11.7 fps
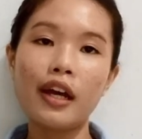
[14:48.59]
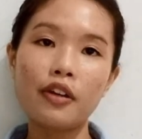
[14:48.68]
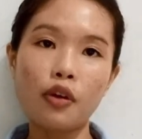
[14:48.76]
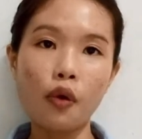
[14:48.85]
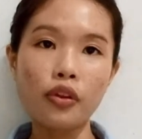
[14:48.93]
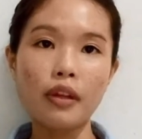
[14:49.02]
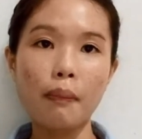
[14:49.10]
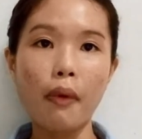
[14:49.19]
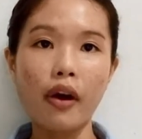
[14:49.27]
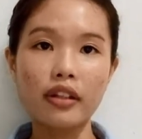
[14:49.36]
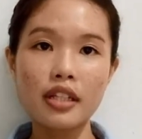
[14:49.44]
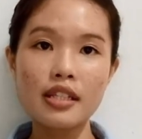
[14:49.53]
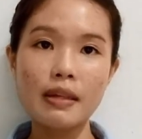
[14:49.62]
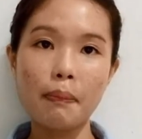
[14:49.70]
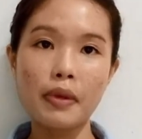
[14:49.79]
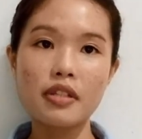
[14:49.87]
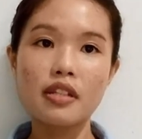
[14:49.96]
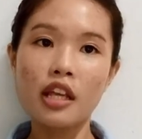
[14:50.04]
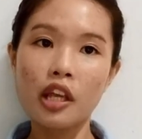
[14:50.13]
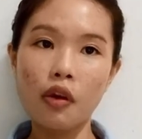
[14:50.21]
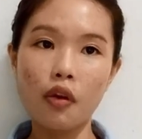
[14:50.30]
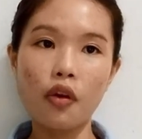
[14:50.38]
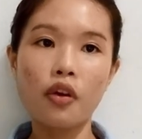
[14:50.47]
Note the participants
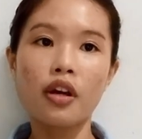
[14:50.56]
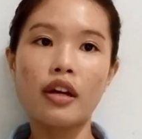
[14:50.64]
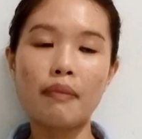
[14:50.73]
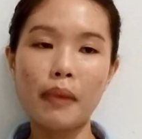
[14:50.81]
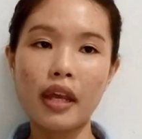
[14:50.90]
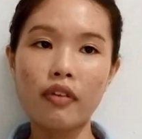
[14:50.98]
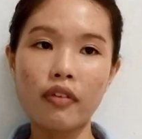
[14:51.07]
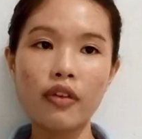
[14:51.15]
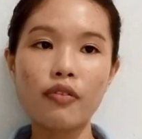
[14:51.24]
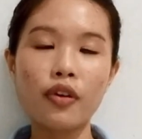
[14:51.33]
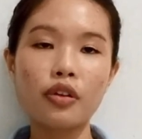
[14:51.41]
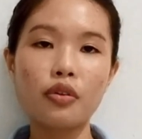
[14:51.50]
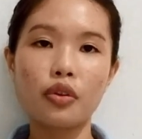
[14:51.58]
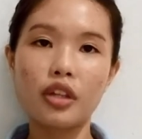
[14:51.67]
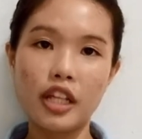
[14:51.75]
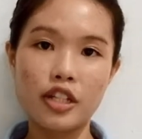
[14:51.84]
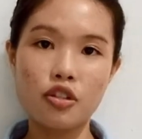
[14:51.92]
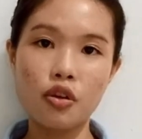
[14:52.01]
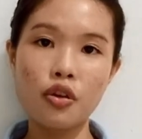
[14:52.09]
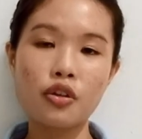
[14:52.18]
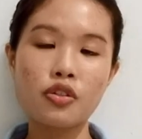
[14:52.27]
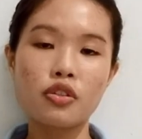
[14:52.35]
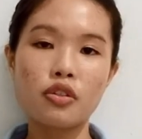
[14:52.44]
here may refer to
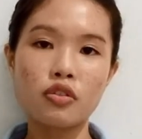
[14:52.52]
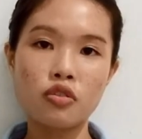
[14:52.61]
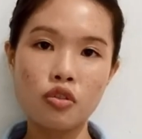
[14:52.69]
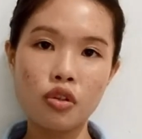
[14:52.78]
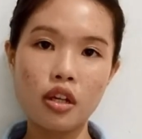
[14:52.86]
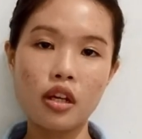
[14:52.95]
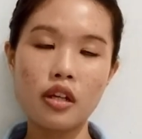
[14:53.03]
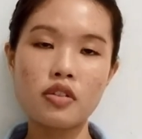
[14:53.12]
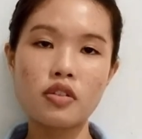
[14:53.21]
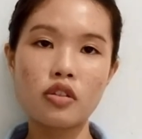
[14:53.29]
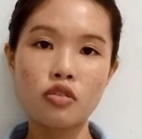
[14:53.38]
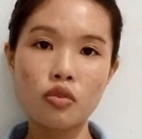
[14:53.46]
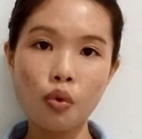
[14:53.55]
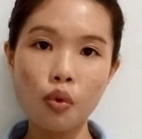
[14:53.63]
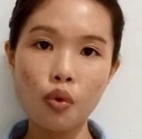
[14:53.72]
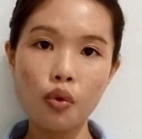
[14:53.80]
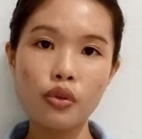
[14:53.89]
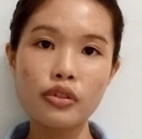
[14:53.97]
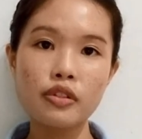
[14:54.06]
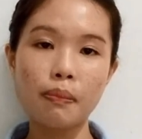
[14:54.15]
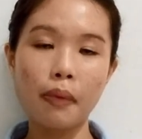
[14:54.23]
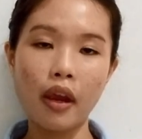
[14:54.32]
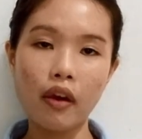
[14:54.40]
teachers, students, schools,
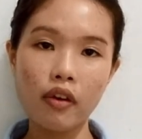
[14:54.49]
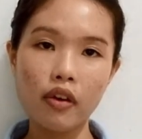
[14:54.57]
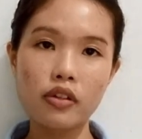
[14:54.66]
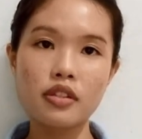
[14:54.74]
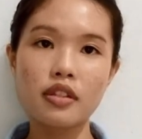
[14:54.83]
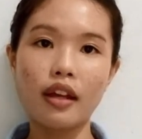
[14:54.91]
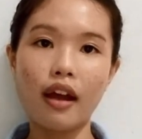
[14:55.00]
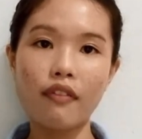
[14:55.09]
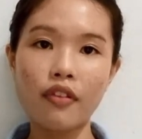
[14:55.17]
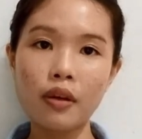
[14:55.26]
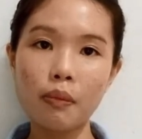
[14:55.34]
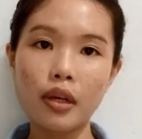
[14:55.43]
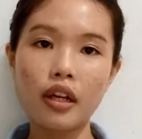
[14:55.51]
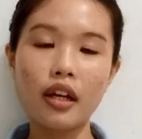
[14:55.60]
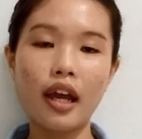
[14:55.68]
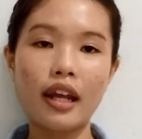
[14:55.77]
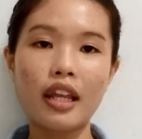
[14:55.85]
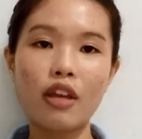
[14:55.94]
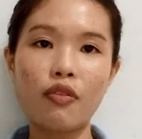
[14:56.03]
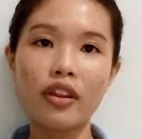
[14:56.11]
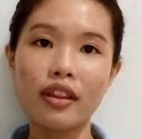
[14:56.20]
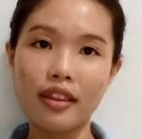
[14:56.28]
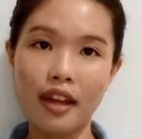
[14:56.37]
parents, government, and
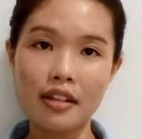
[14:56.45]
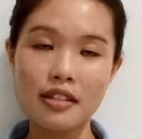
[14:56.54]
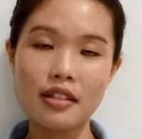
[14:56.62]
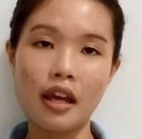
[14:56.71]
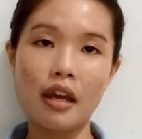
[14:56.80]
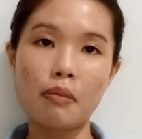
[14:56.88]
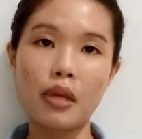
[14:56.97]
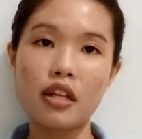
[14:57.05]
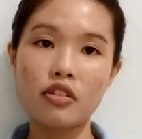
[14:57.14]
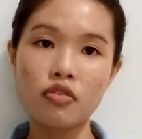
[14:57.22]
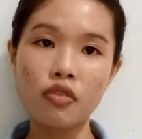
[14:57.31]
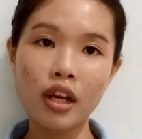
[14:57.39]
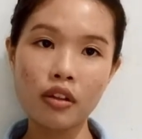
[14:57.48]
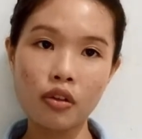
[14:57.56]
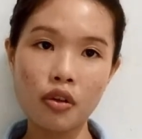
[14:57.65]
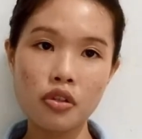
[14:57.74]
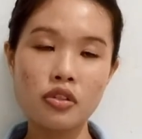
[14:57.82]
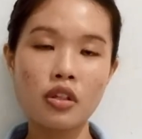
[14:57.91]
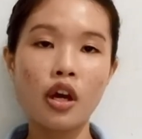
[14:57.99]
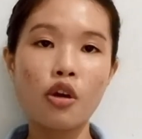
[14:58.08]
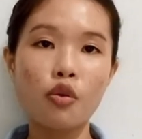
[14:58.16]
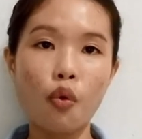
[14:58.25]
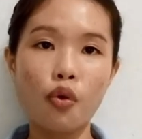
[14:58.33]
even test administrators,
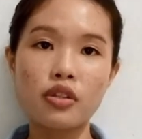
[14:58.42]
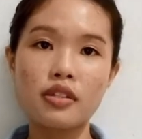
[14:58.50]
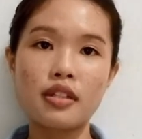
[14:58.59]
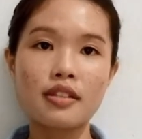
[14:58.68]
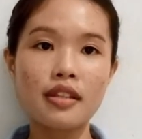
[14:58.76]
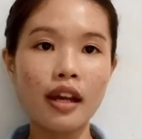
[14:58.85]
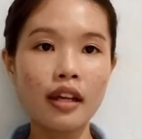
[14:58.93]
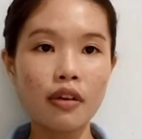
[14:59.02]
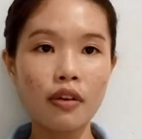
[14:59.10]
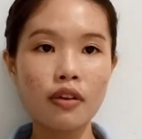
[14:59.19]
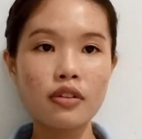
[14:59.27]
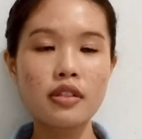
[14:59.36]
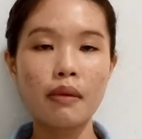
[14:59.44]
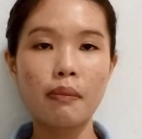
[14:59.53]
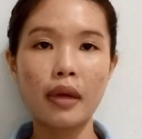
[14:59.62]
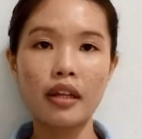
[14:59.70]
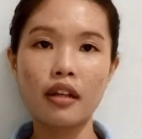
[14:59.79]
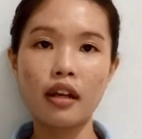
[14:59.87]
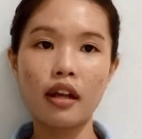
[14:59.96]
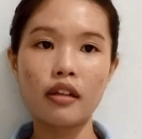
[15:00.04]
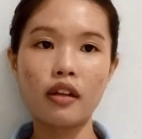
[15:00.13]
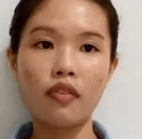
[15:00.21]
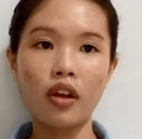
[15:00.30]
course designers,
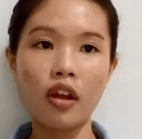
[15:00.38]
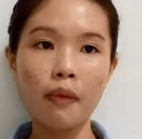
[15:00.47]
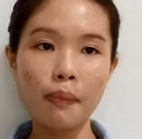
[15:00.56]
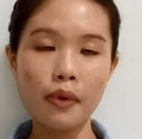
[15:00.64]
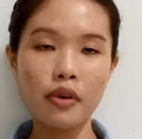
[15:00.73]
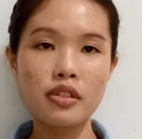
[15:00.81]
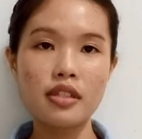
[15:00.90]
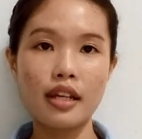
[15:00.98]
material developers,